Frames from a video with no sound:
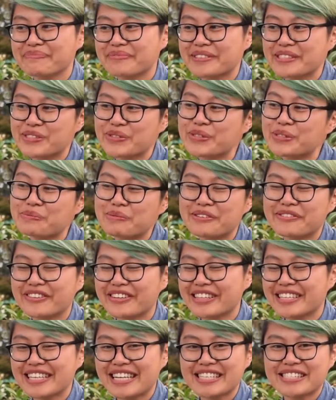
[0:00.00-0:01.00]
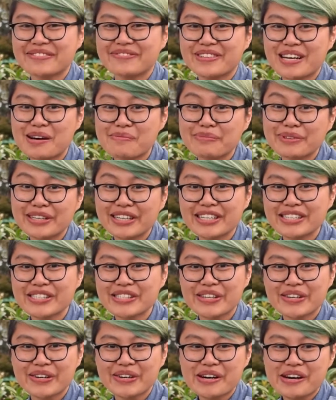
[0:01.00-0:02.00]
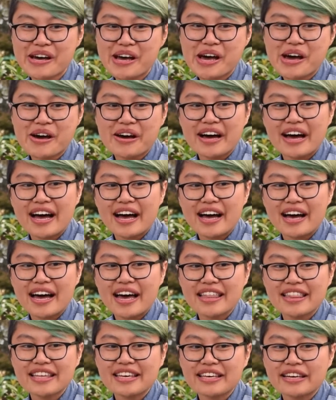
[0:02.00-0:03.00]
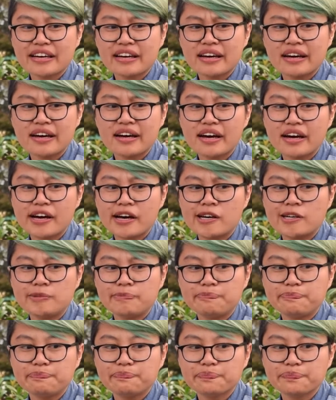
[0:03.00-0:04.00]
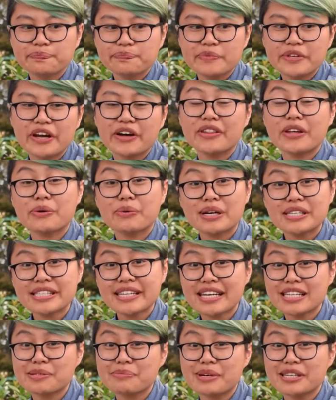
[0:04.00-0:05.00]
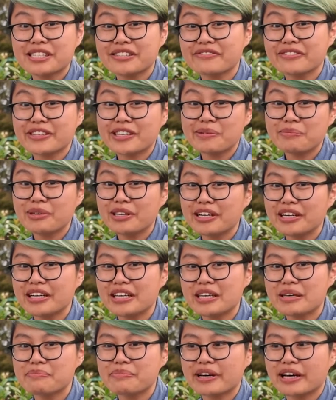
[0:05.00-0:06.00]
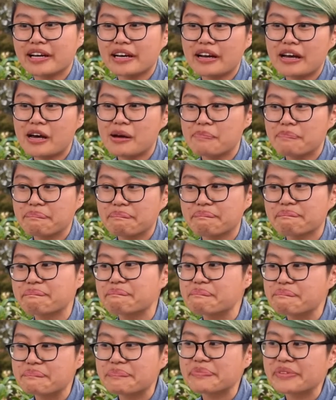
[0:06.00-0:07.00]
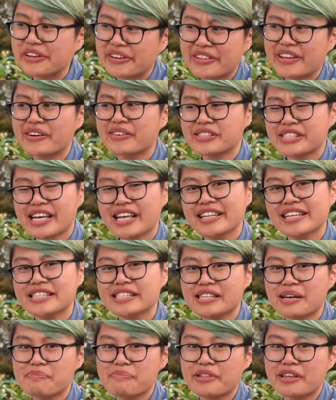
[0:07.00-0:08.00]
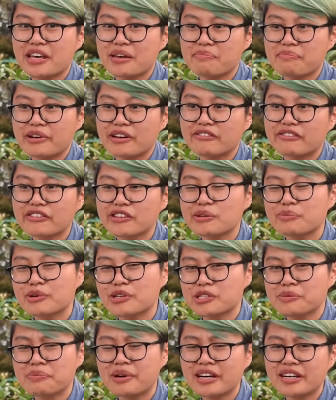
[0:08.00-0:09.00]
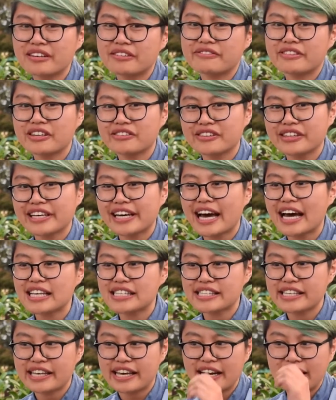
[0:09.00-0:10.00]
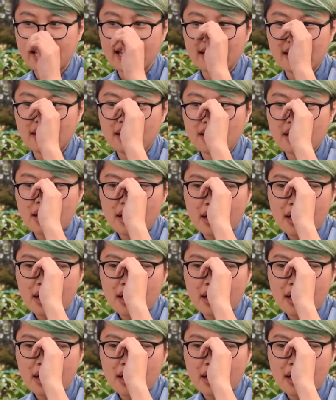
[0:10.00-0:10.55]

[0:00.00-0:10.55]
This was before the days of Tumblr, so I think, there wasn't as much of a community, but, there was at least something. But for the most part, it felt really isolating.